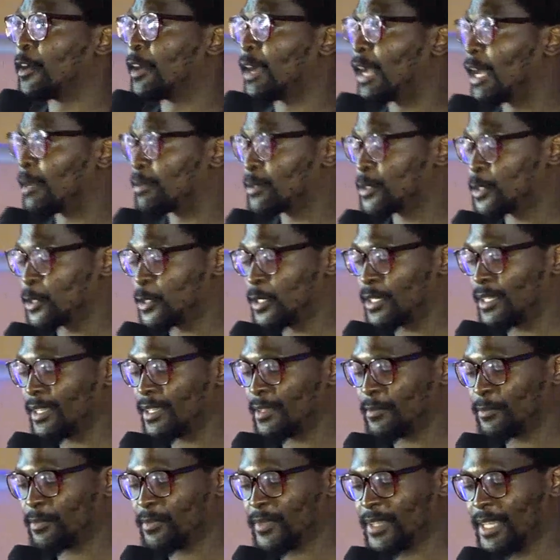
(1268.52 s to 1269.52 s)
corruption
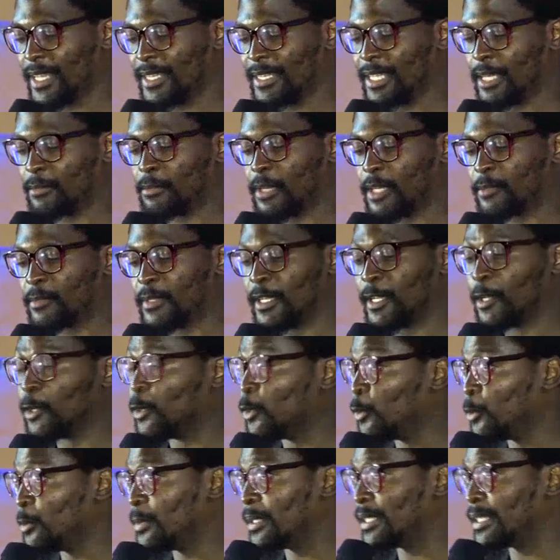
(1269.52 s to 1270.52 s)
that might be
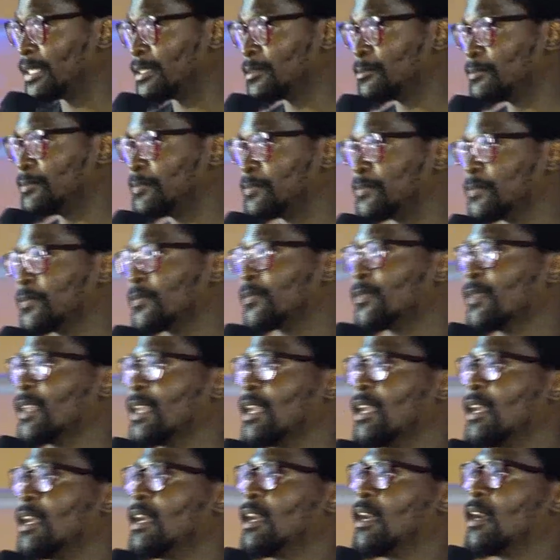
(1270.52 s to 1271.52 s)
looming.
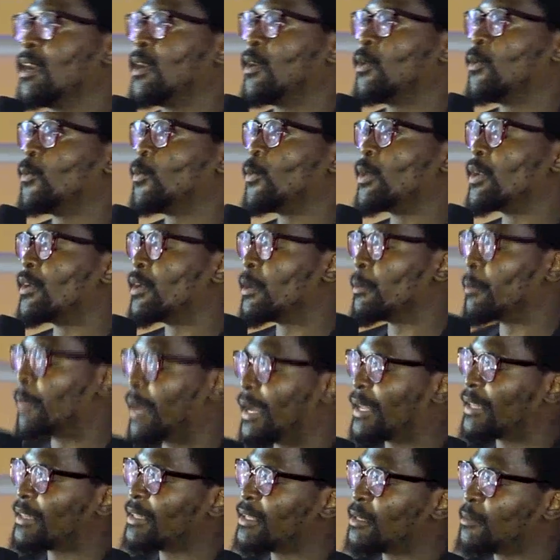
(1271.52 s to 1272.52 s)
We
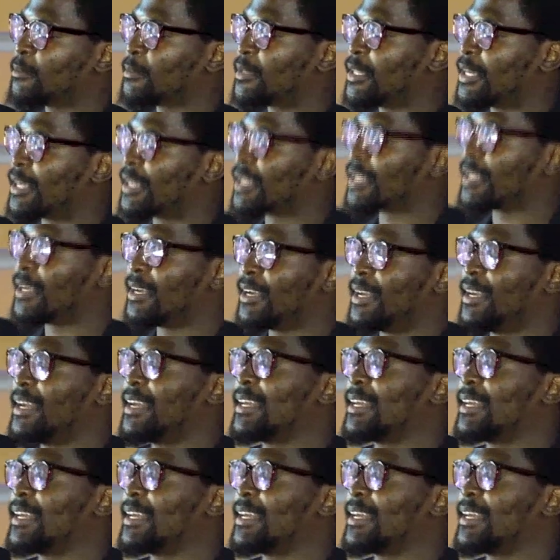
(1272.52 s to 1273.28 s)
remind them that